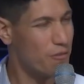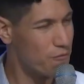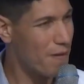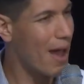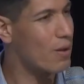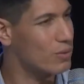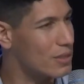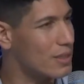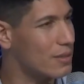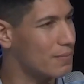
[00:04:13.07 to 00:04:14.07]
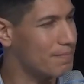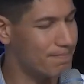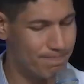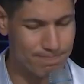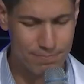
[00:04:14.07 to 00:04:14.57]
fountain.
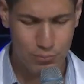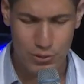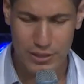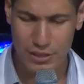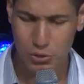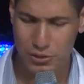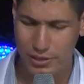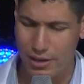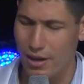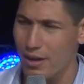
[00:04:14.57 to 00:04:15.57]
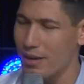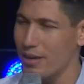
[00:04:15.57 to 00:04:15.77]
Hmm, pretty interesting, huh?